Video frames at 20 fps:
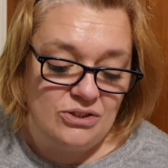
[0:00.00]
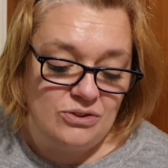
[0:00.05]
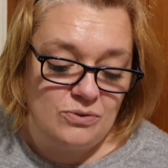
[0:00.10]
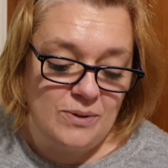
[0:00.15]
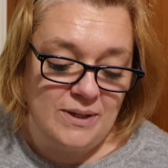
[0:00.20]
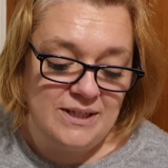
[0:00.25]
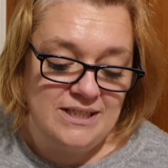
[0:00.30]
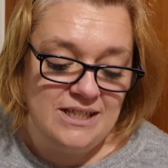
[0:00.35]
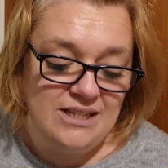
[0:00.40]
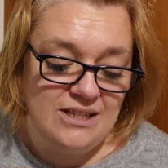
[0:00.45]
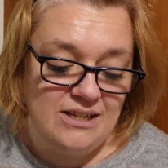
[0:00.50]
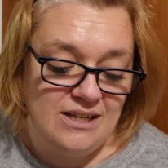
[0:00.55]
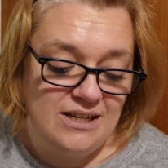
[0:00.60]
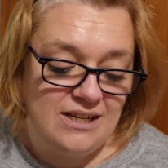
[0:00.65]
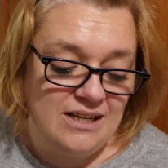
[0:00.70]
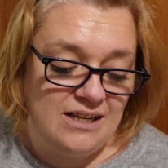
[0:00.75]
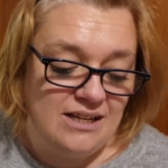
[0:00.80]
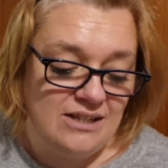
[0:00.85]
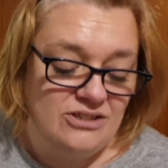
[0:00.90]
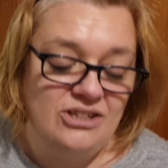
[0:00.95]

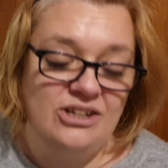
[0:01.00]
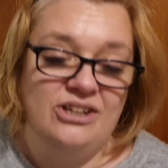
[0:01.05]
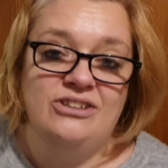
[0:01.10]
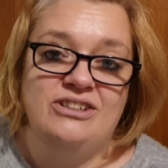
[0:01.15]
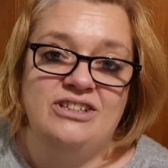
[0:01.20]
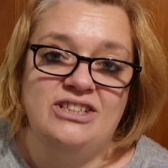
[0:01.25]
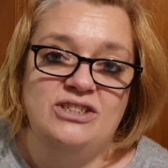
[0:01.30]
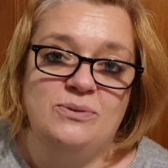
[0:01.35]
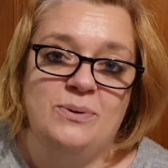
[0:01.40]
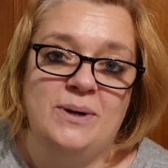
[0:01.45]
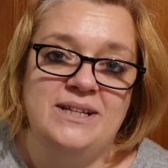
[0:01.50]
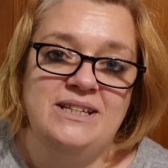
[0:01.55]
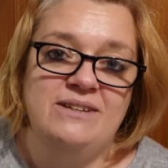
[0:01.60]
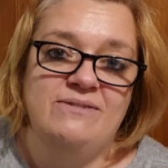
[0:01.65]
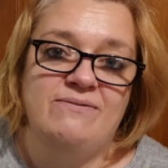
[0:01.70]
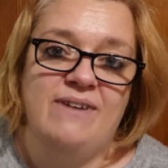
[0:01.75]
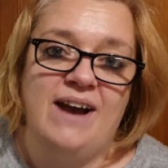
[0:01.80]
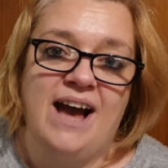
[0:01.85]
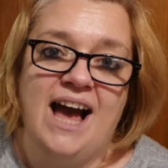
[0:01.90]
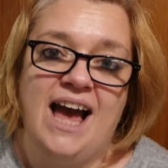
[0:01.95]

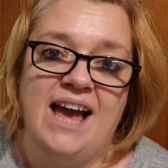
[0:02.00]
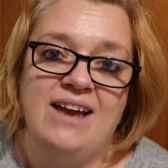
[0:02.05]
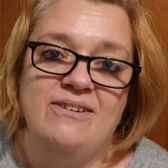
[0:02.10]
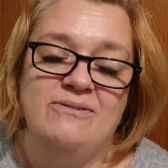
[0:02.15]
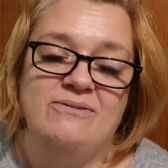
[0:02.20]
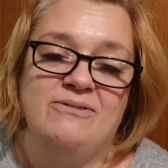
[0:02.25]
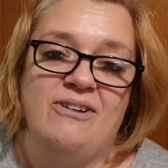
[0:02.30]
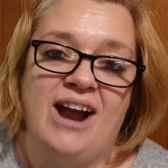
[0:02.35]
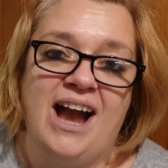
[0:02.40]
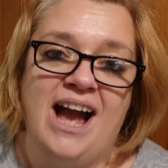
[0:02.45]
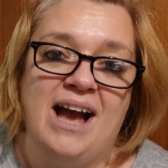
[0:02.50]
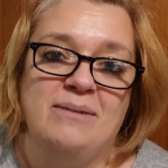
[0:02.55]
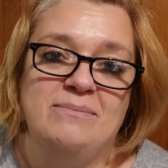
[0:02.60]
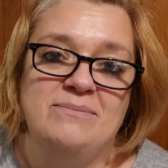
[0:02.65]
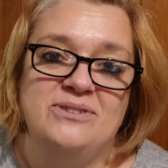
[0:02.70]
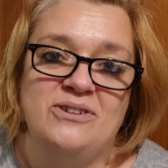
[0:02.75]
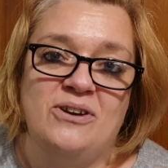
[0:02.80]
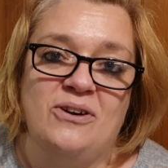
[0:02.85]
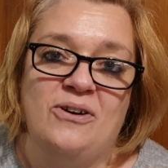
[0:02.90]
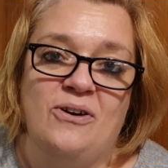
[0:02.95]
225
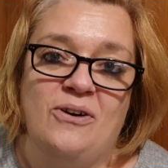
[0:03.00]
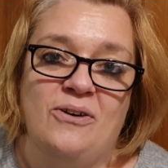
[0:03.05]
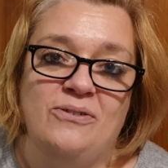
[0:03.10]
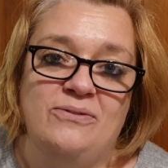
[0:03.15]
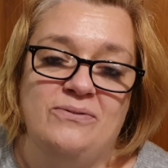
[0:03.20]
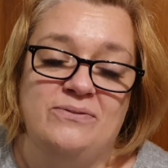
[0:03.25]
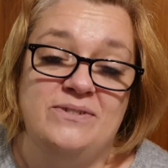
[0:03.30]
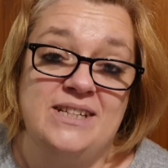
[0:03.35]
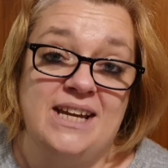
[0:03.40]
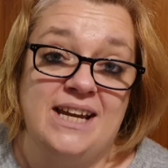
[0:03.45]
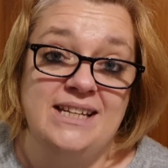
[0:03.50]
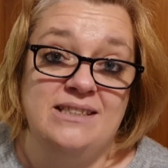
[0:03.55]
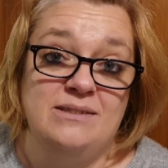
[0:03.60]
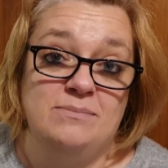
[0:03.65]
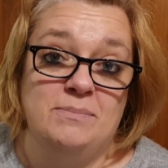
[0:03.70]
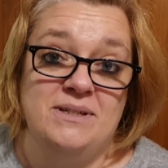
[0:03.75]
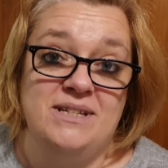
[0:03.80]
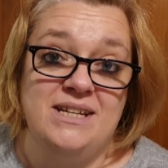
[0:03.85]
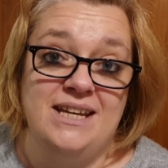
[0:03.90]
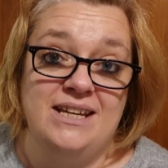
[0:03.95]
grams of diced
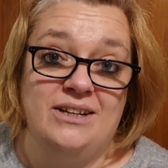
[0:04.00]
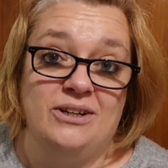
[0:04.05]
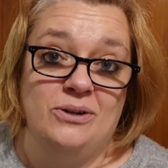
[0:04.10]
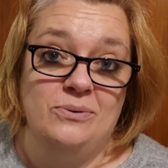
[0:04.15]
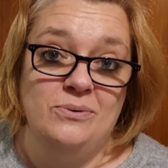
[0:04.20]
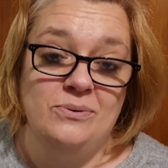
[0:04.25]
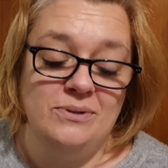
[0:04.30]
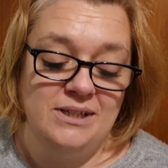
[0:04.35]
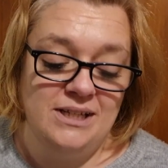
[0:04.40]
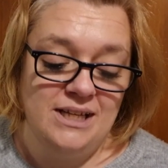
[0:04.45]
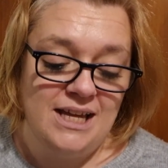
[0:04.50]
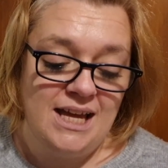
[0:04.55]
potato,